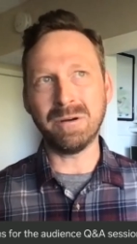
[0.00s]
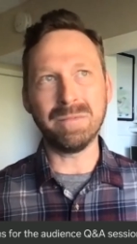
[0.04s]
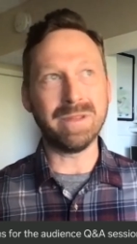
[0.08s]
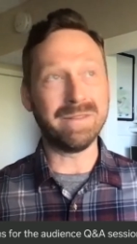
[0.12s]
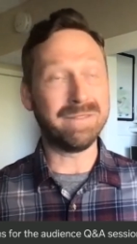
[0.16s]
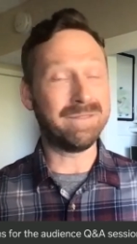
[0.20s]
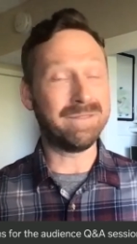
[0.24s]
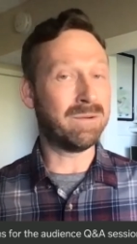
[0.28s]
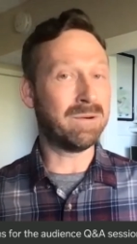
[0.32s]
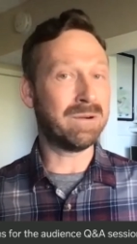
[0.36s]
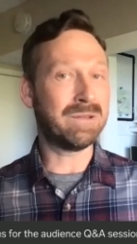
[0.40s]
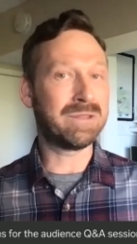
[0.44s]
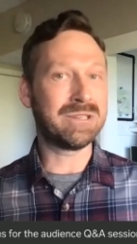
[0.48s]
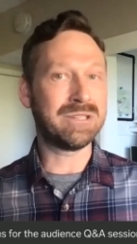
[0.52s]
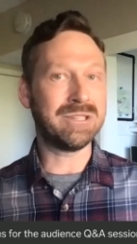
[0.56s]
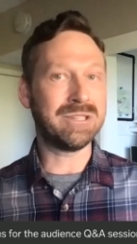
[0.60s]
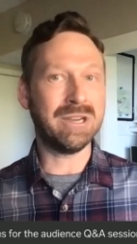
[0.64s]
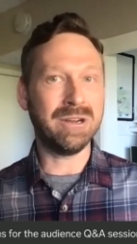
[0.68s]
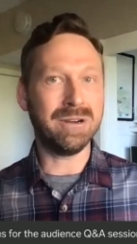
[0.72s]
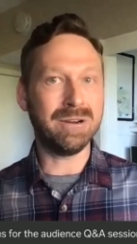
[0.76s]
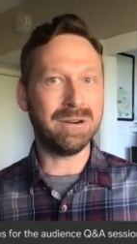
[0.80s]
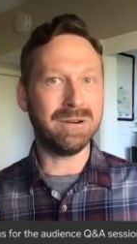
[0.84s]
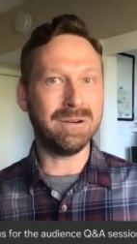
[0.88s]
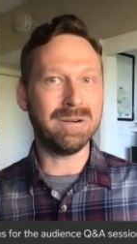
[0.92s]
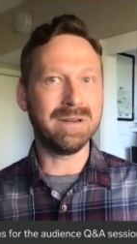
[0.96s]
The 4th
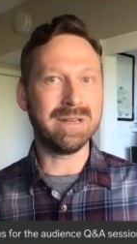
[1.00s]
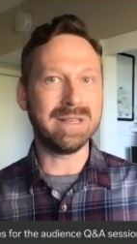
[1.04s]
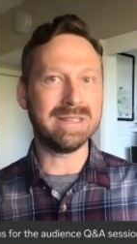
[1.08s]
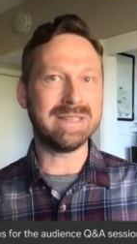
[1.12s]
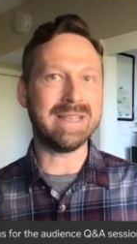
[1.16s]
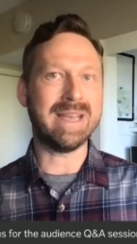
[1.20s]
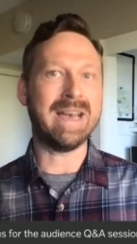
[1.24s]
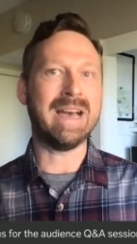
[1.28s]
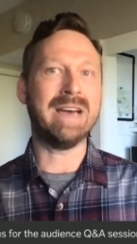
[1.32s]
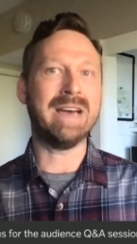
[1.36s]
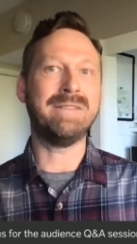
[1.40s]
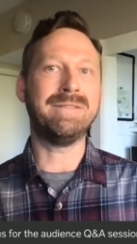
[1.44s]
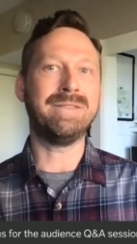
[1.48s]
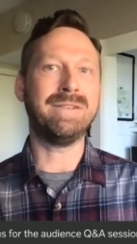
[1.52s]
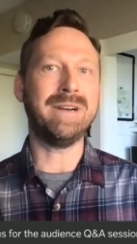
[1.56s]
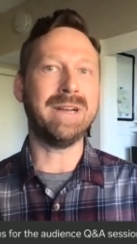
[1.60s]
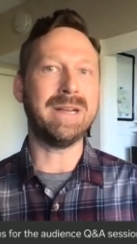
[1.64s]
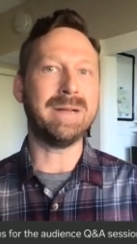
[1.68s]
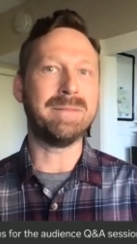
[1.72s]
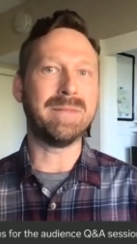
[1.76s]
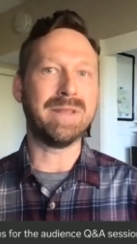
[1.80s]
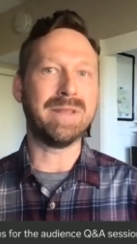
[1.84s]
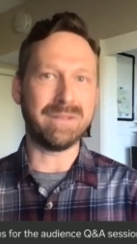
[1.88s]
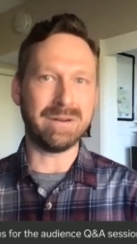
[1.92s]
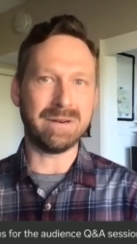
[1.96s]
show is ad
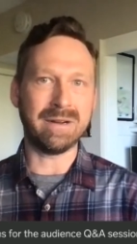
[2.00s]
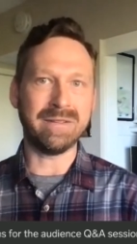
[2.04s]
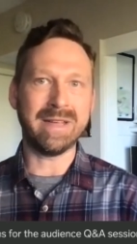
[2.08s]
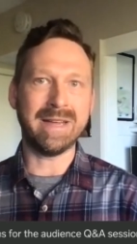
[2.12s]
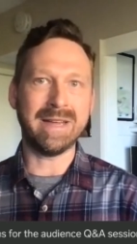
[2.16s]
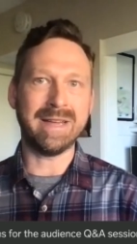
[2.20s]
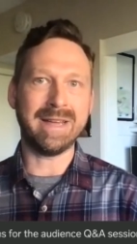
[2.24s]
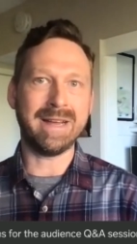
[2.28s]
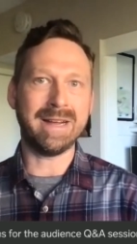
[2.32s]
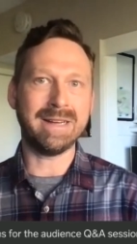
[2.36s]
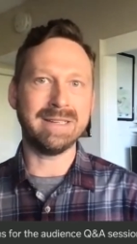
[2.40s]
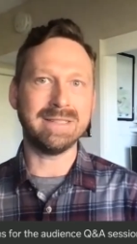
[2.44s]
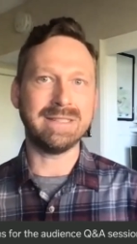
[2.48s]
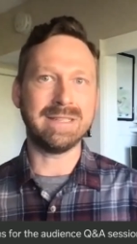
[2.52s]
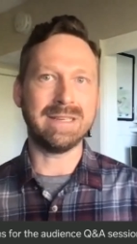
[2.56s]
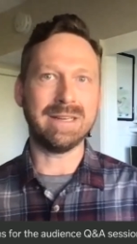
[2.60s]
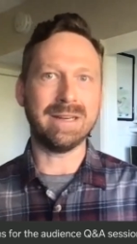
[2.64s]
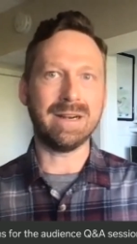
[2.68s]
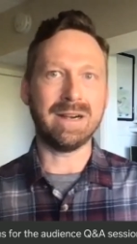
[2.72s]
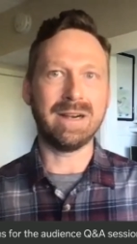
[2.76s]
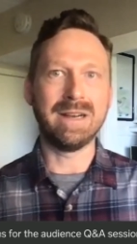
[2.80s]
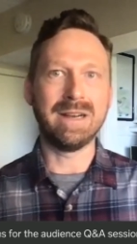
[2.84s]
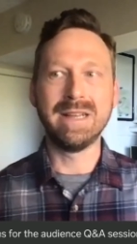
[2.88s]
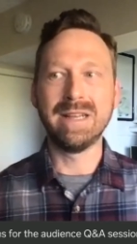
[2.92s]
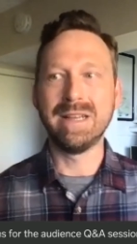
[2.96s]
free if they're on that ad
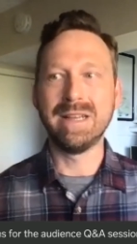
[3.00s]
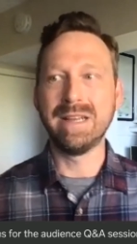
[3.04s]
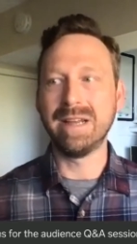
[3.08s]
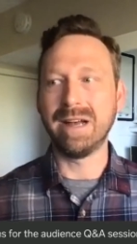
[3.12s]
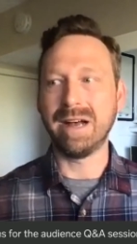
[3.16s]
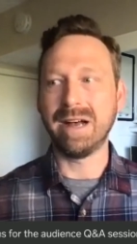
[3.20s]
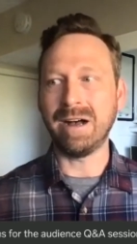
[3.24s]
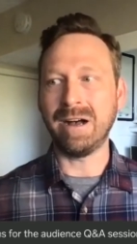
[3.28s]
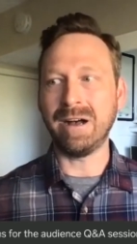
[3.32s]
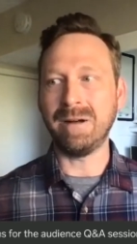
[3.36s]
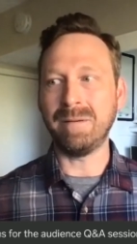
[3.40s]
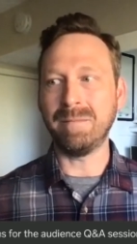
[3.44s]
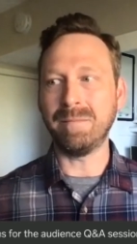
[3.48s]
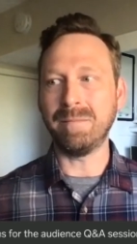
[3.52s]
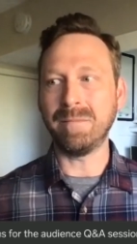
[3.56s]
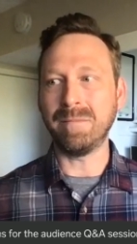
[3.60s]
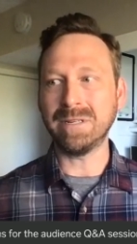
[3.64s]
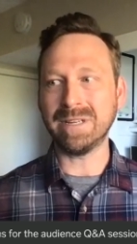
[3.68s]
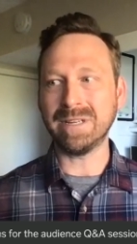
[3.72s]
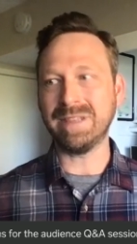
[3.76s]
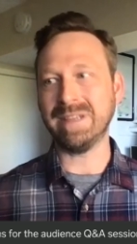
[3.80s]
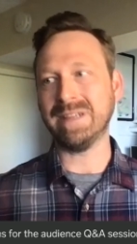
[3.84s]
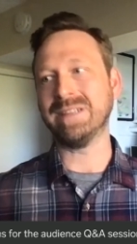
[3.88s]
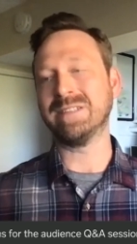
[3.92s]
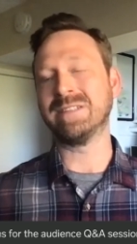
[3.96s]
tier, which
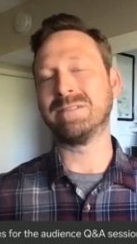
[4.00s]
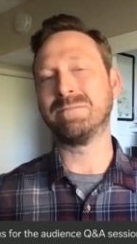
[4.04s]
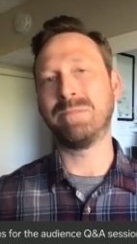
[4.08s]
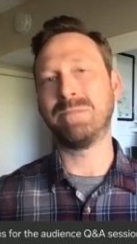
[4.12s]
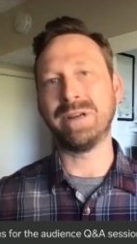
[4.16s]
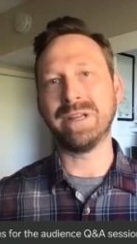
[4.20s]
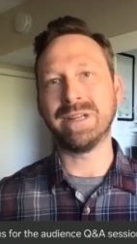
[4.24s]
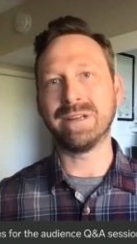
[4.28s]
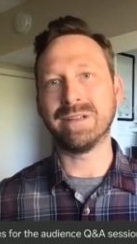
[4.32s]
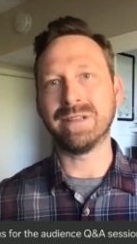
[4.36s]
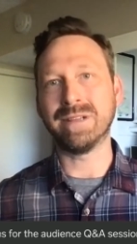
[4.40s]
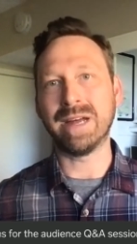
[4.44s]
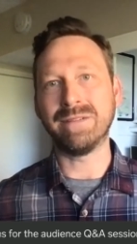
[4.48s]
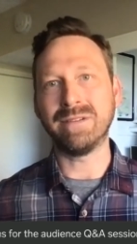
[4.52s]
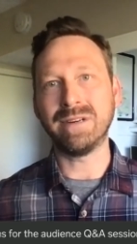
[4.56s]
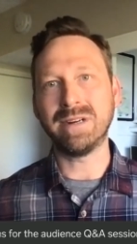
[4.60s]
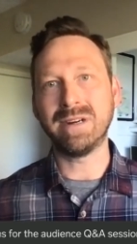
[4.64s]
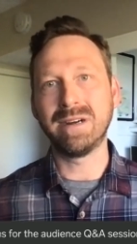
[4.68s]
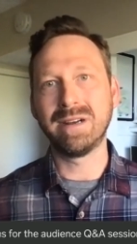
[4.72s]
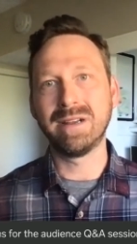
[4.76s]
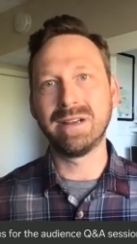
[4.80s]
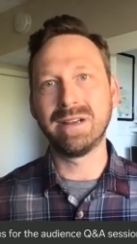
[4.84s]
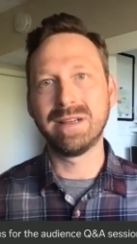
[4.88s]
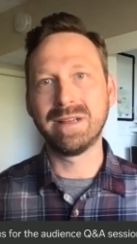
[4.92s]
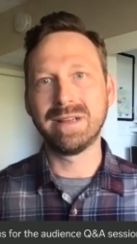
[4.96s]
I think is pretty
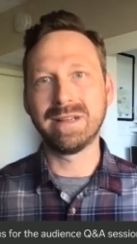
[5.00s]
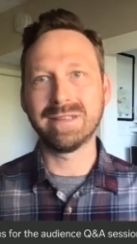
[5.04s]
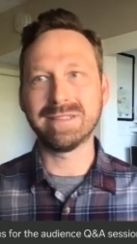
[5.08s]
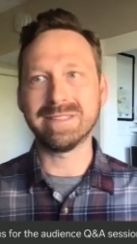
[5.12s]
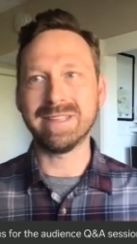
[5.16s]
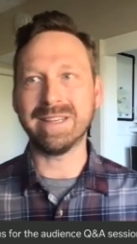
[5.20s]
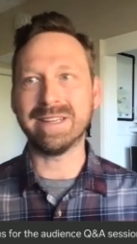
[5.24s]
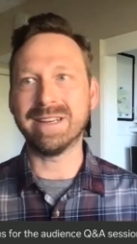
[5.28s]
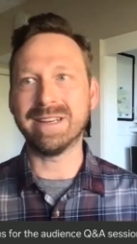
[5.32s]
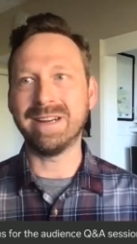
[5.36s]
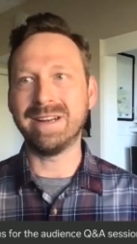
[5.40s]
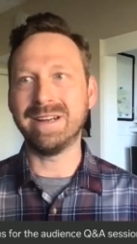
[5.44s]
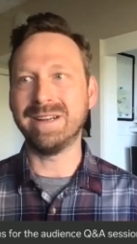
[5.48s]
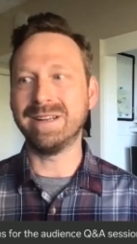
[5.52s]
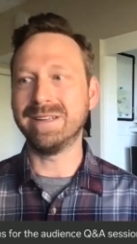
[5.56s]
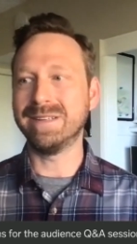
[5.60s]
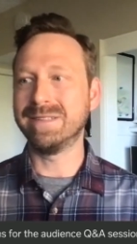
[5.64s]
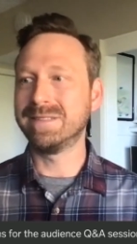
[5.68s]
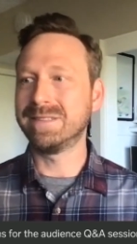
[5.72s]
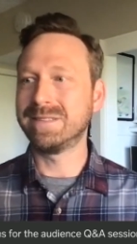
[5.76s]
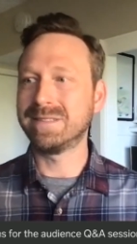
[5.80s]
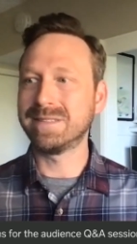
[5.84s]
clever. It's like a